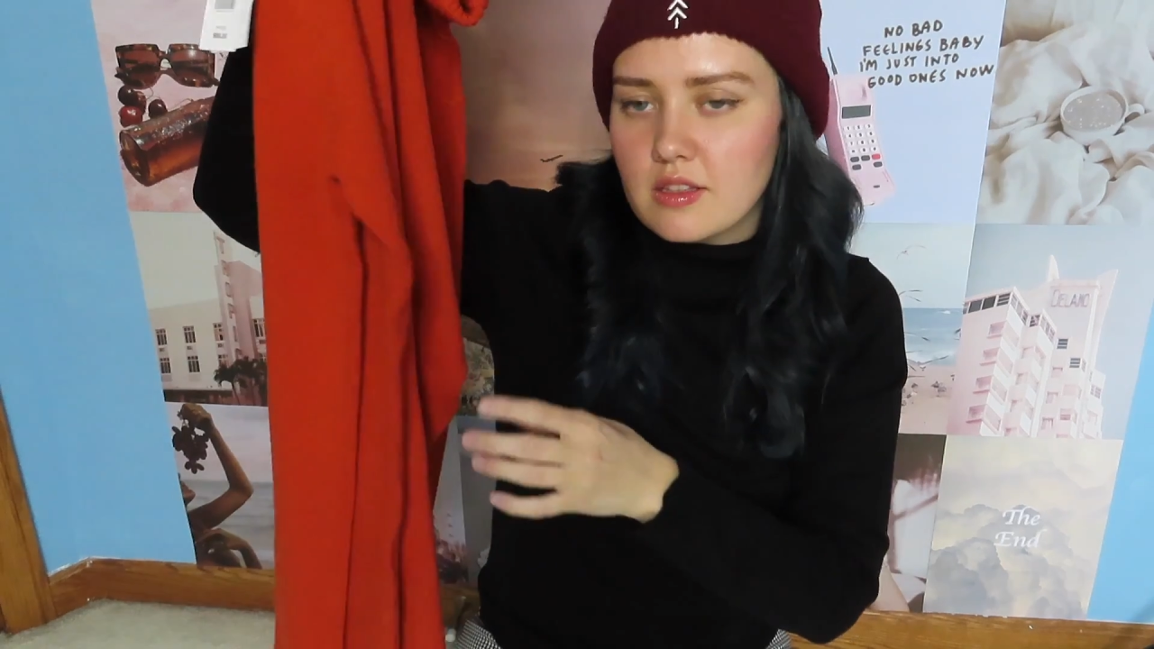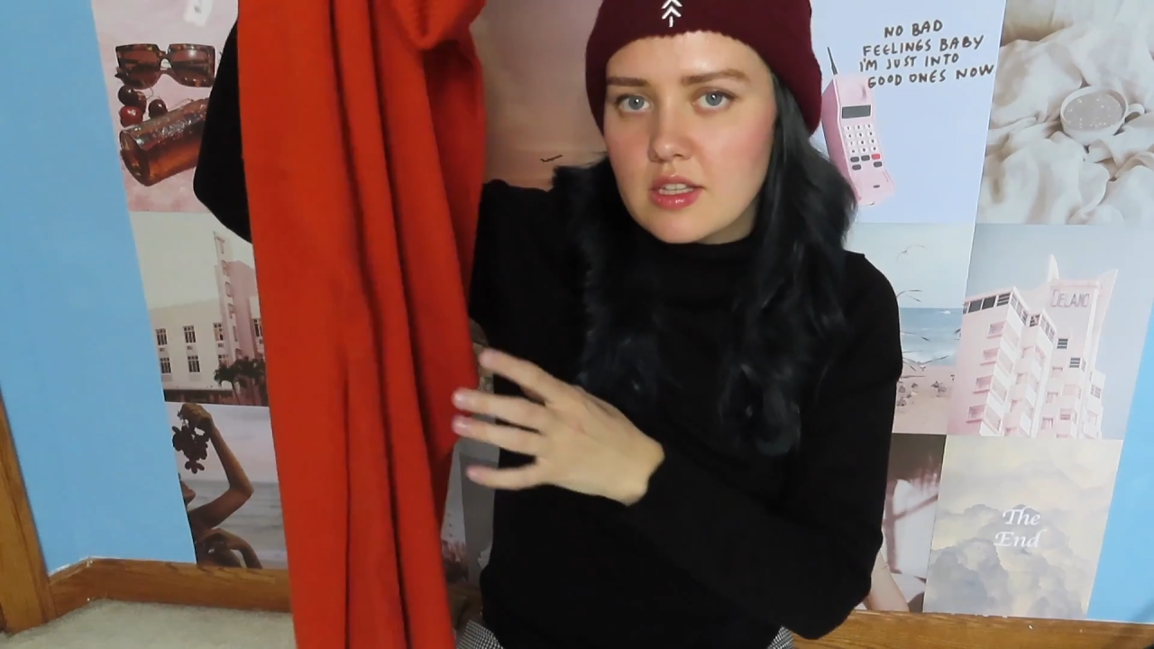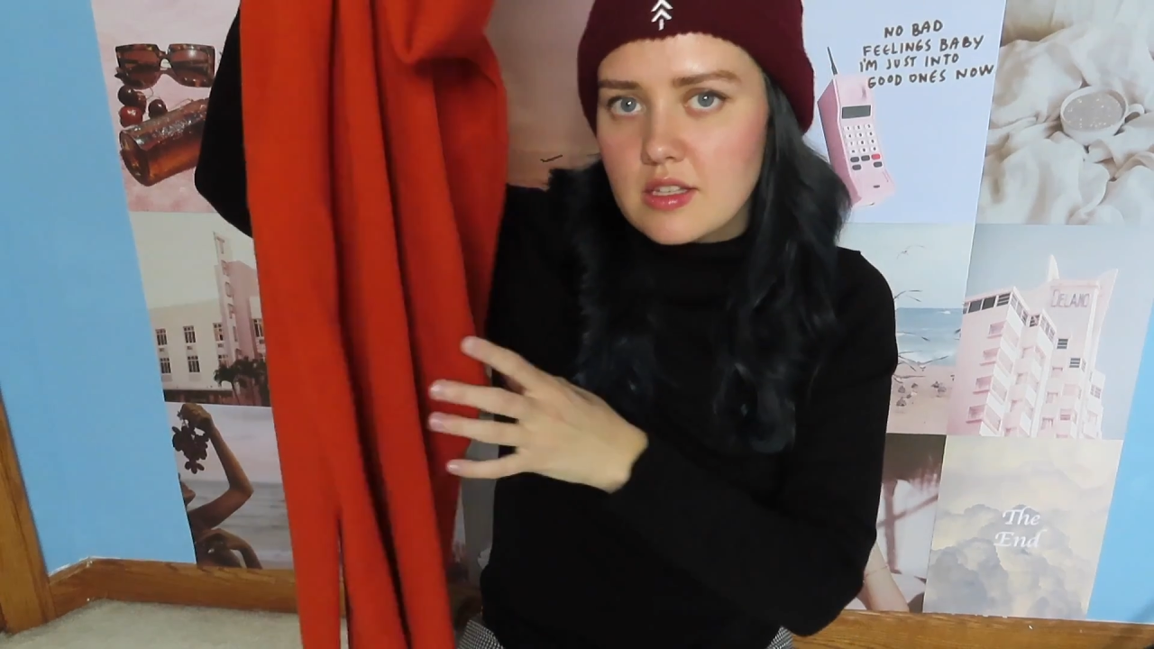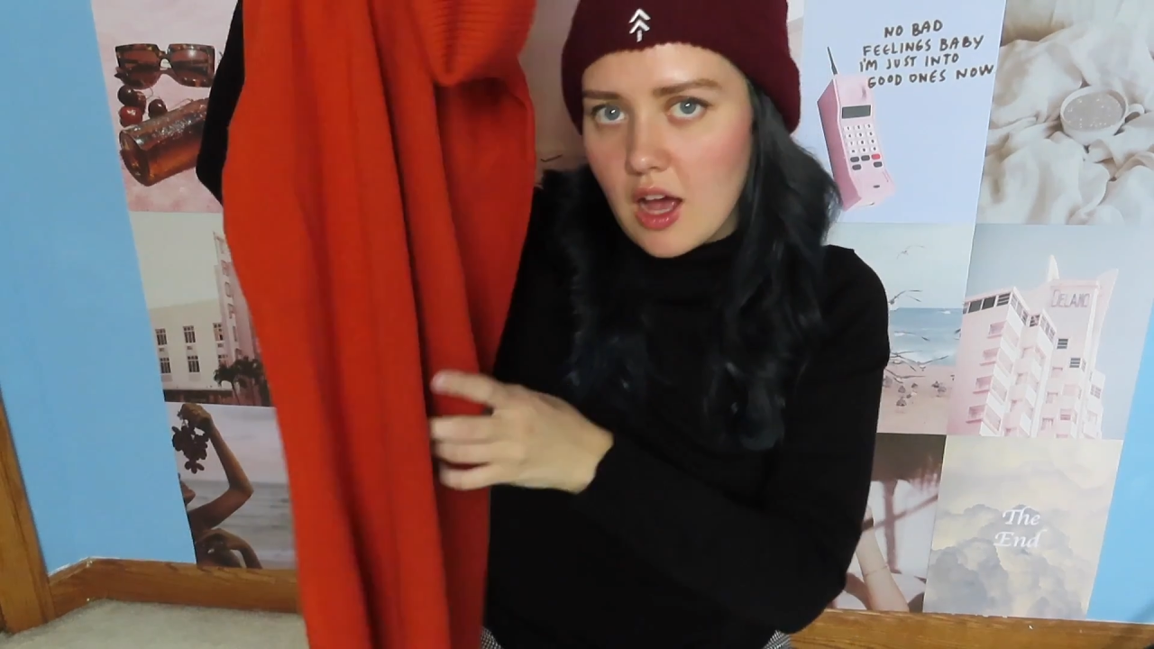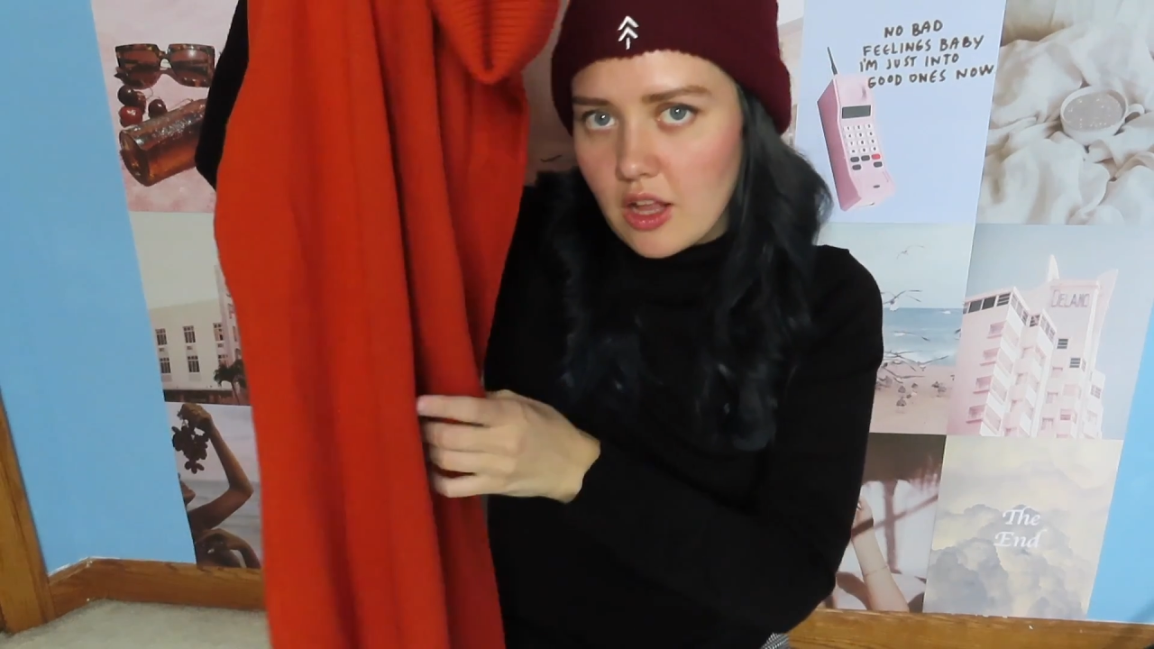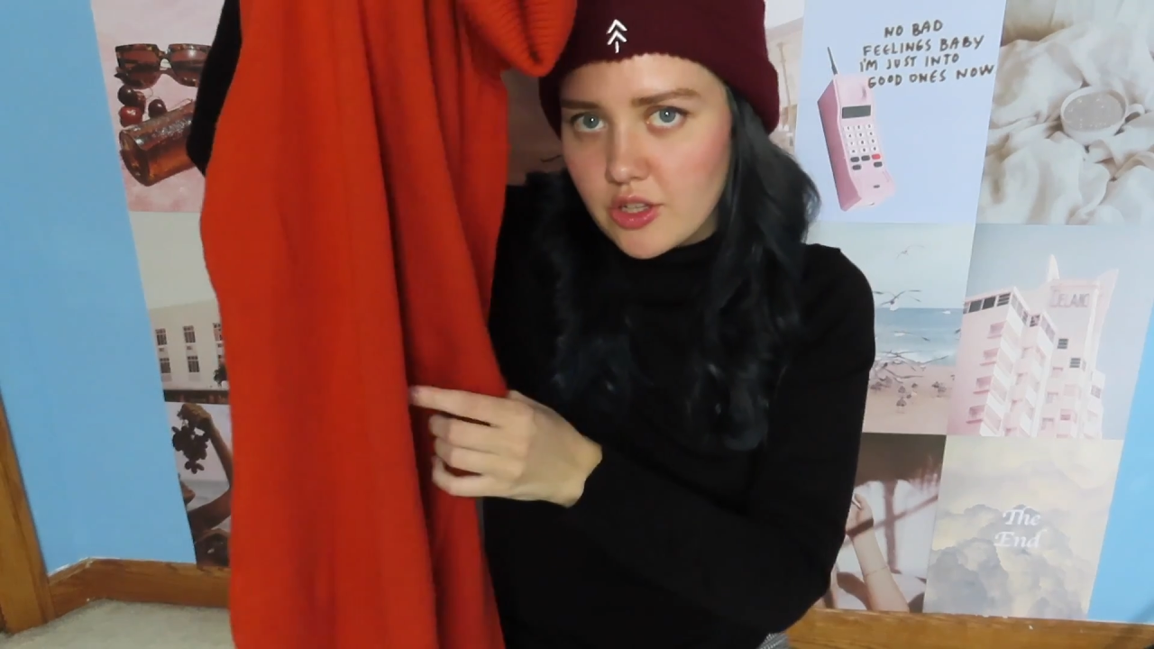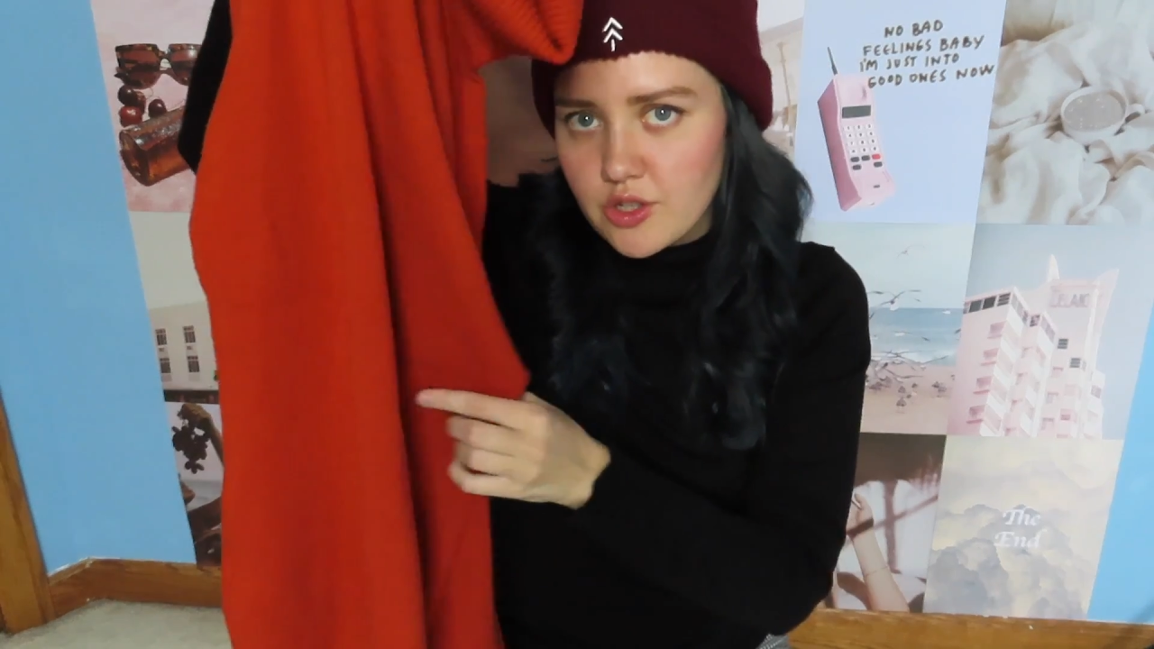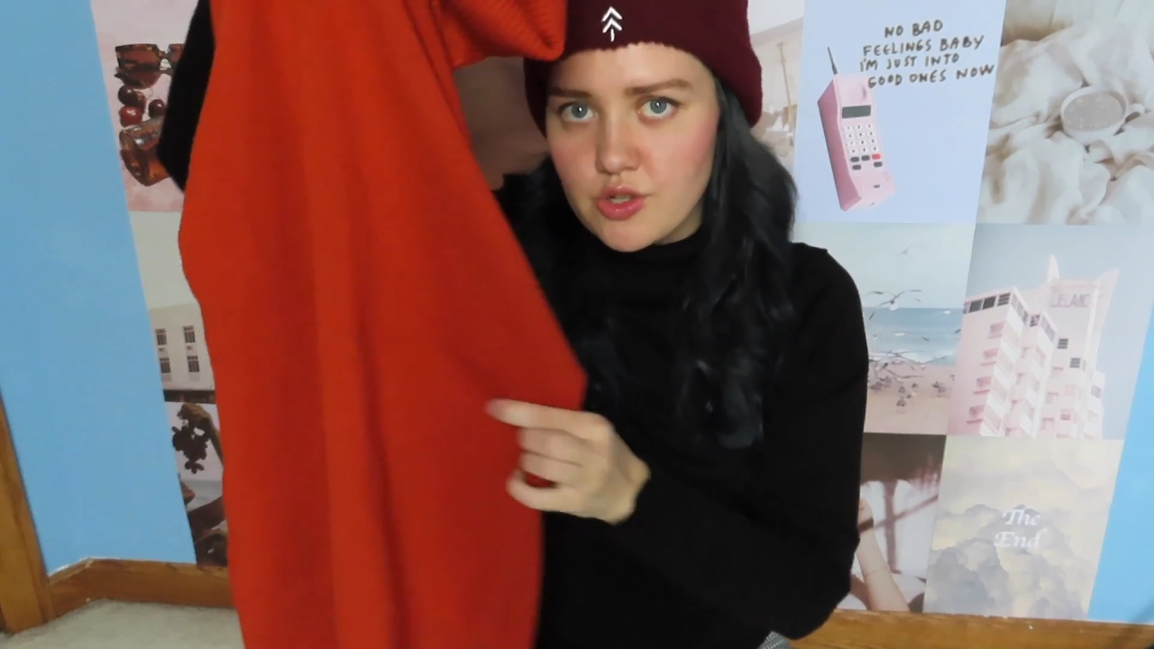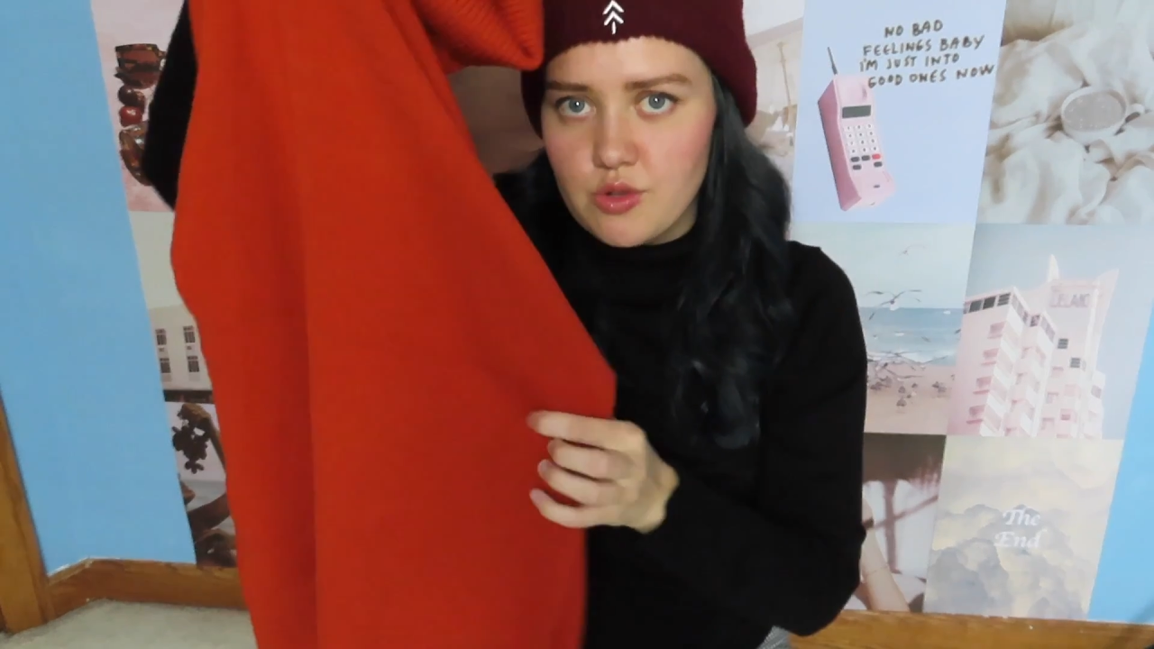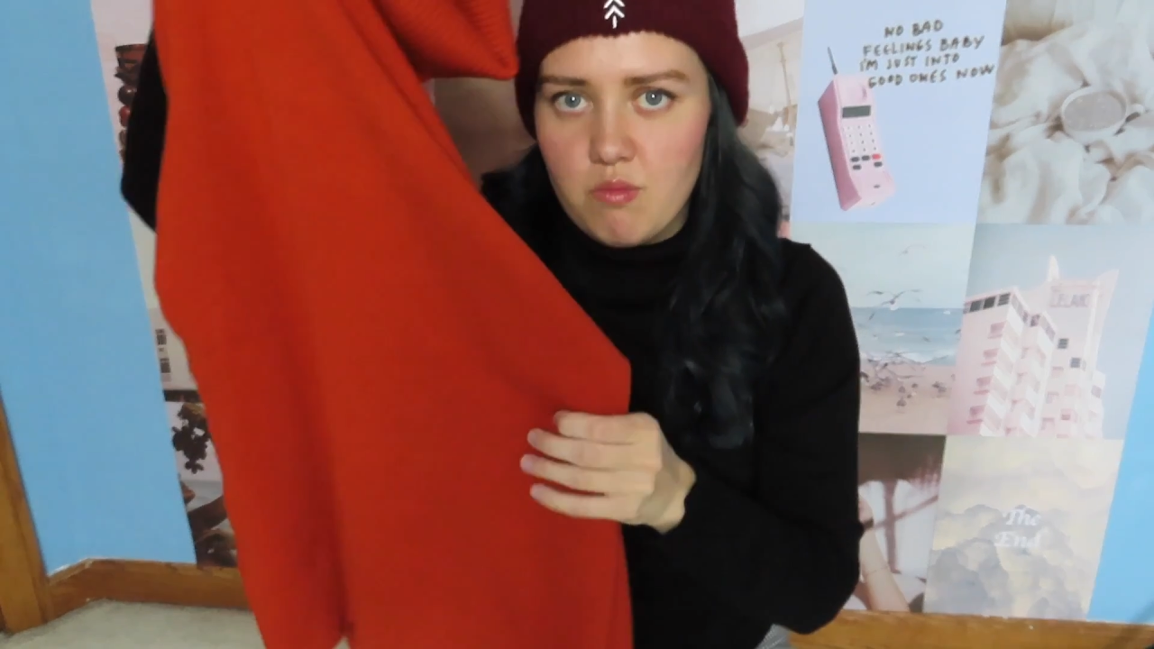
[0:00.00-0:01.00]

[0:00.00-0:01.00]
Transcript: This color just